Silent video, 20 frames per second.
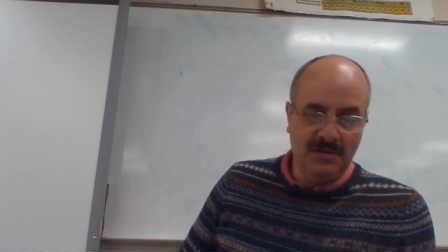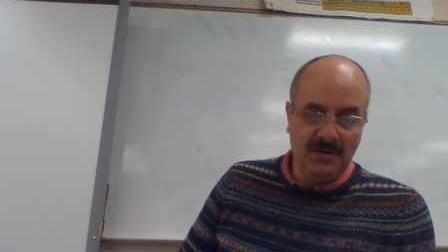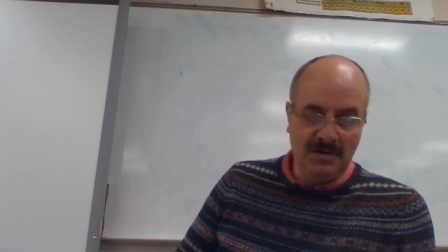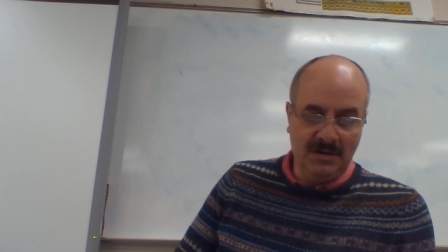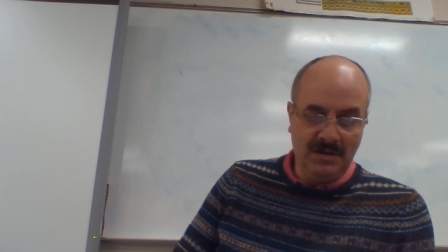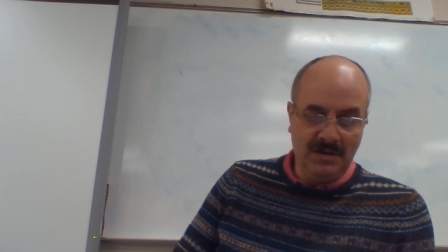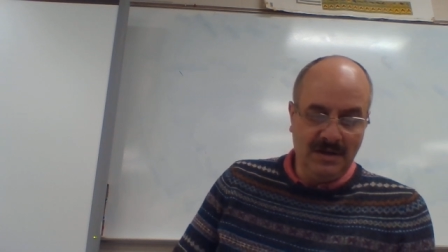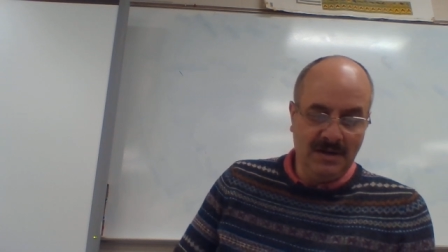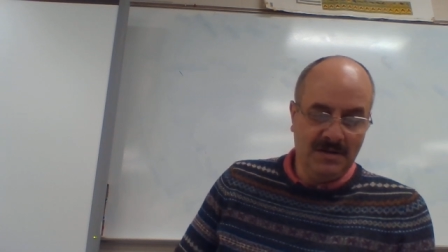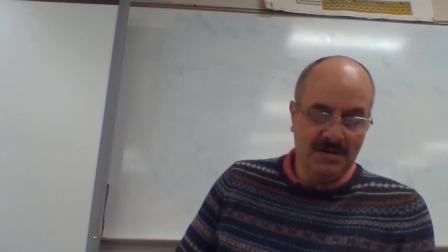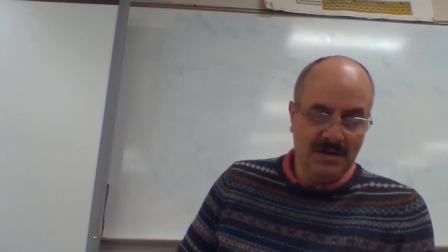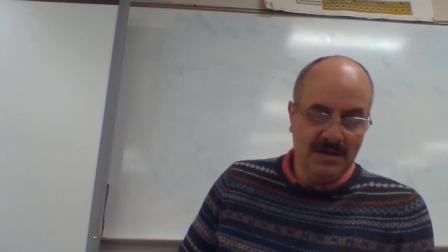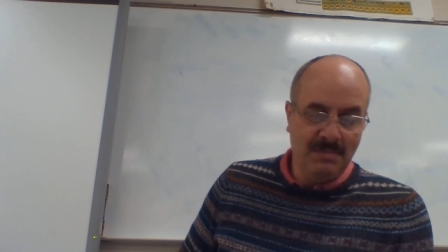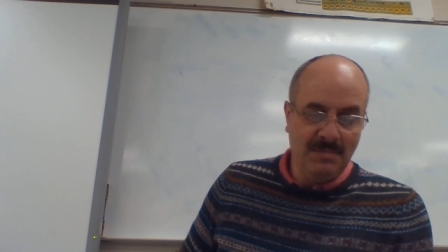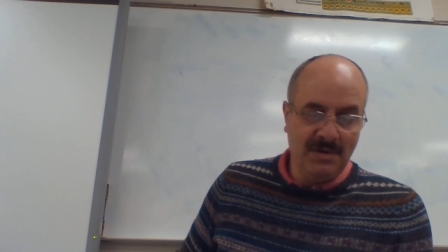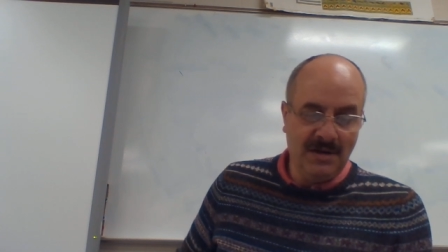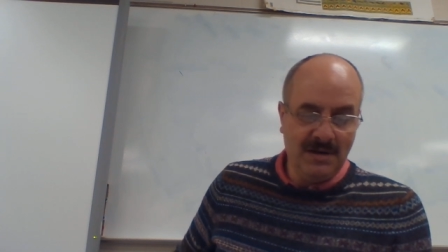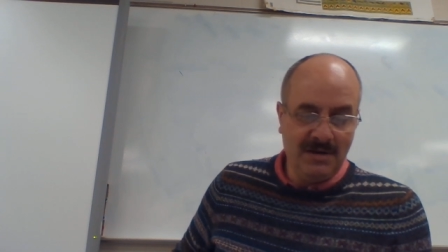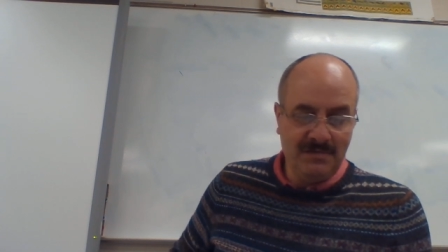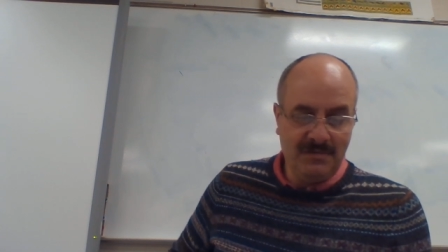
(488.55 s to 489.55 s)
So the letter D
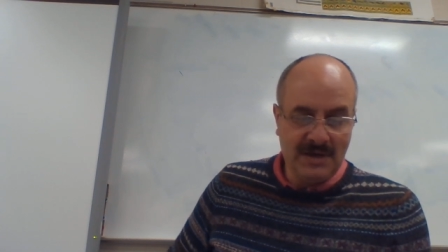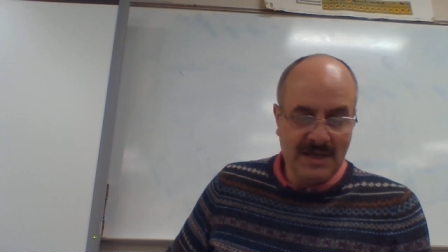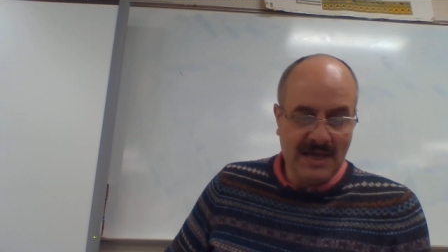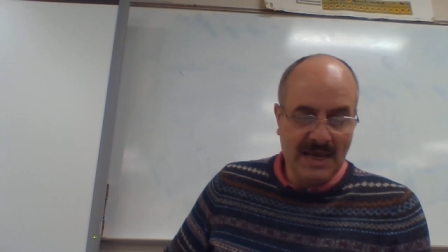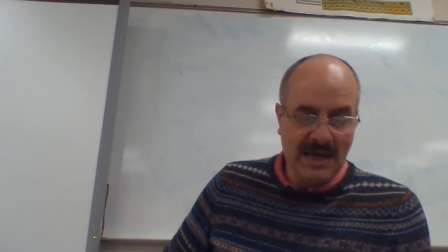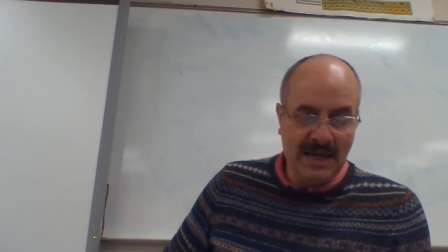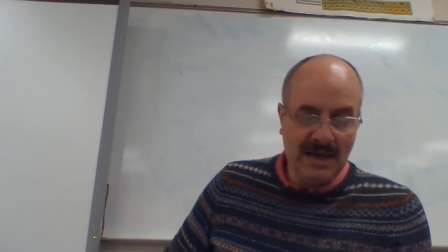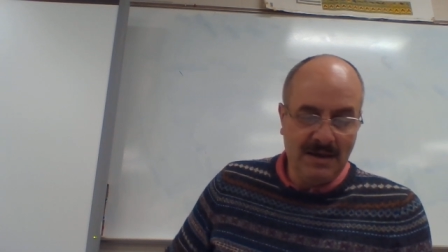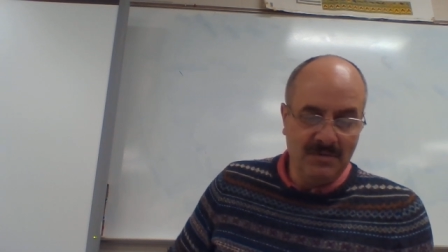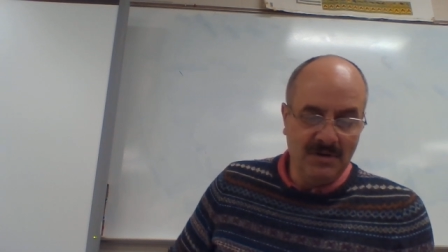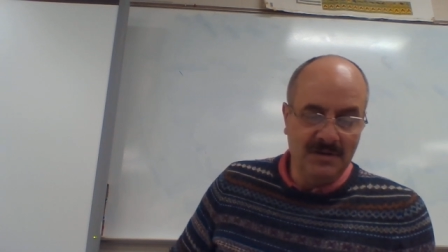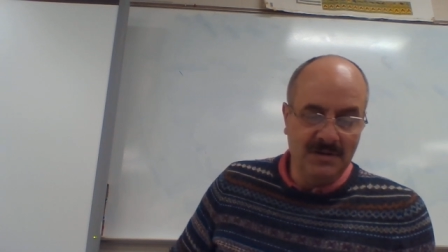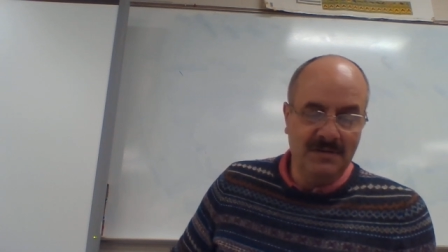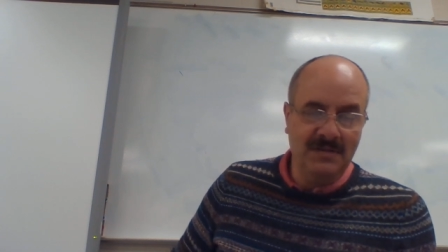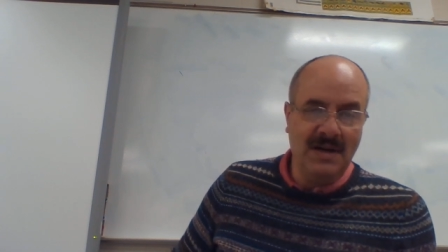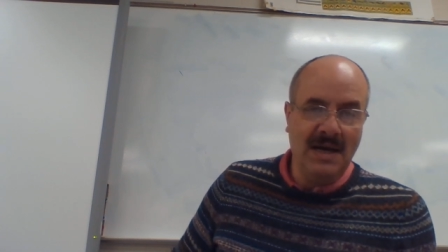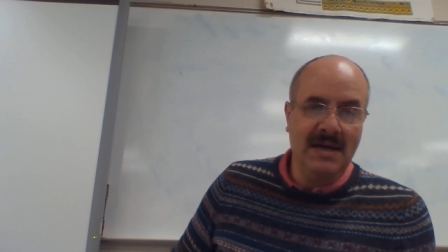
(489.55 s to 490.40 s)
above we had was